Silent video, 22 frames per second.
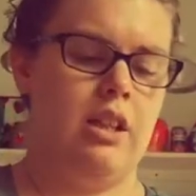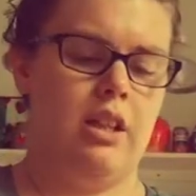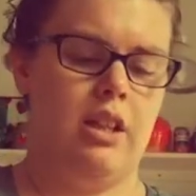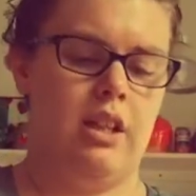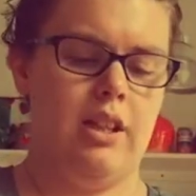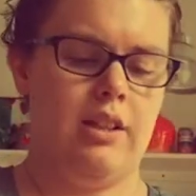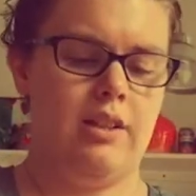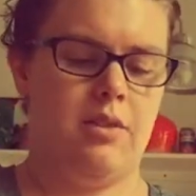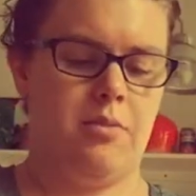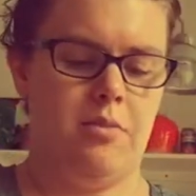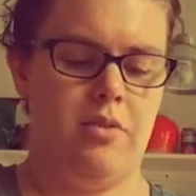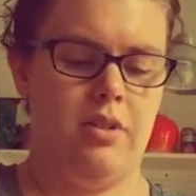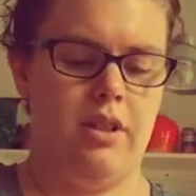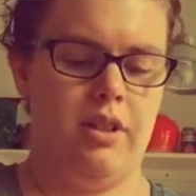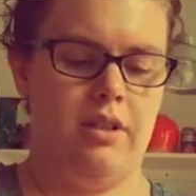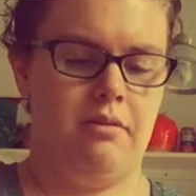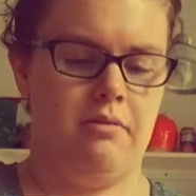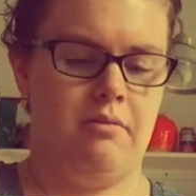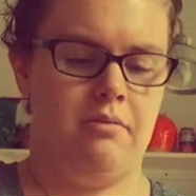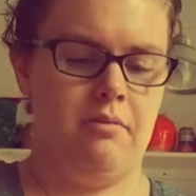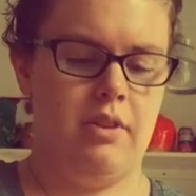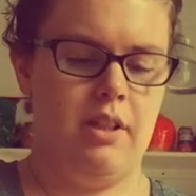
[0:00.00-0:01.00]
Next
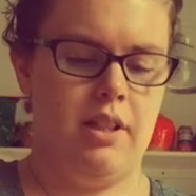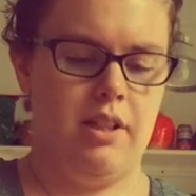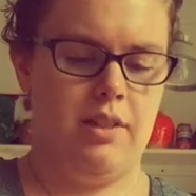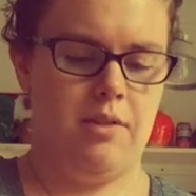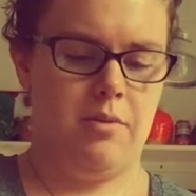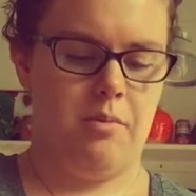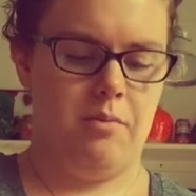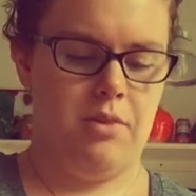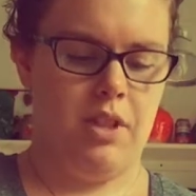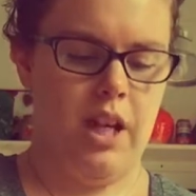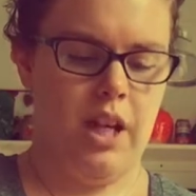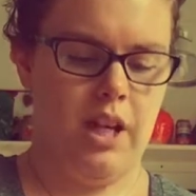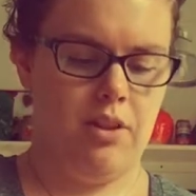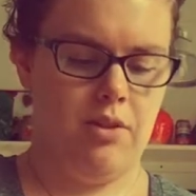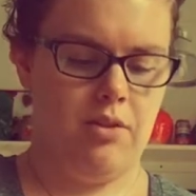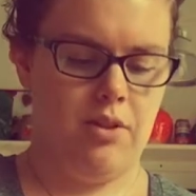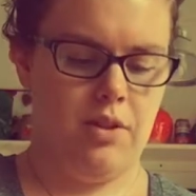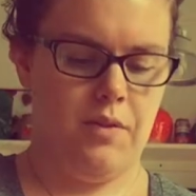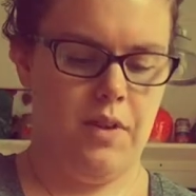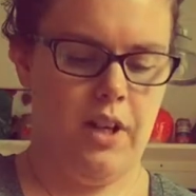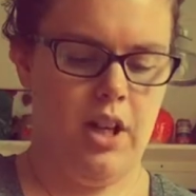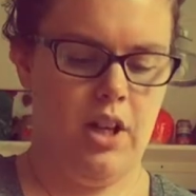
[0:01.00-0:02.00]
one is from
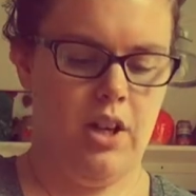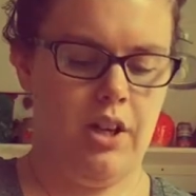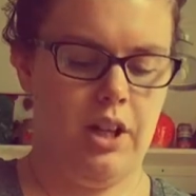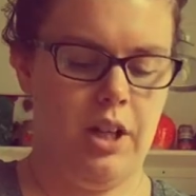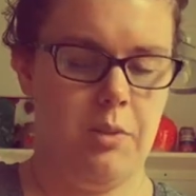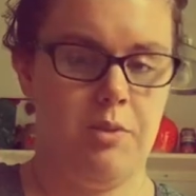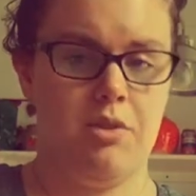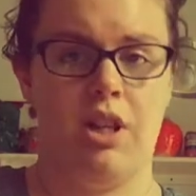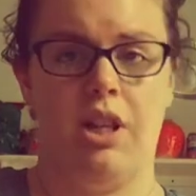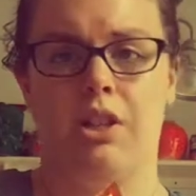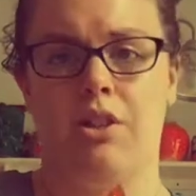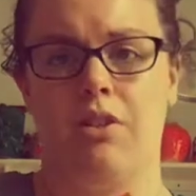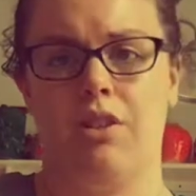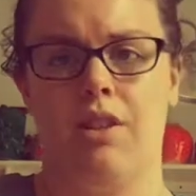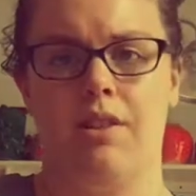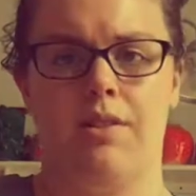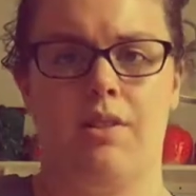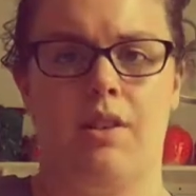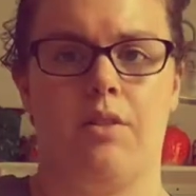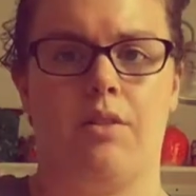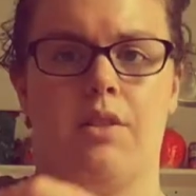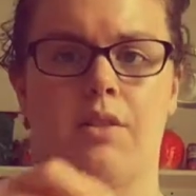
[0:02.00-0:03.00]
Taylor's of Harry, which I know they
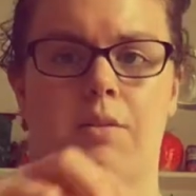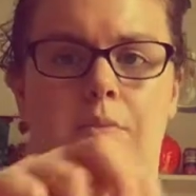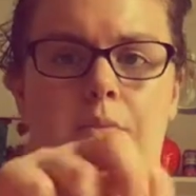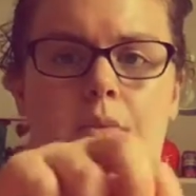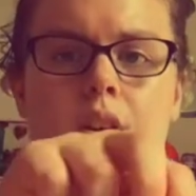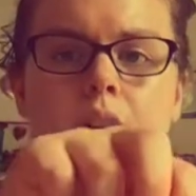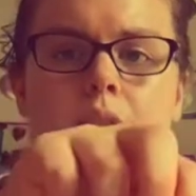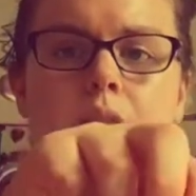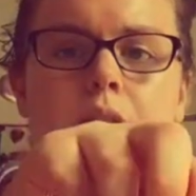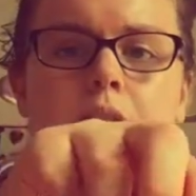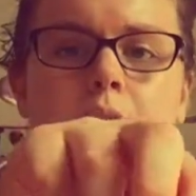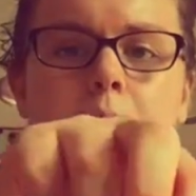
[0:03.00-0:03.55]
sell this brand on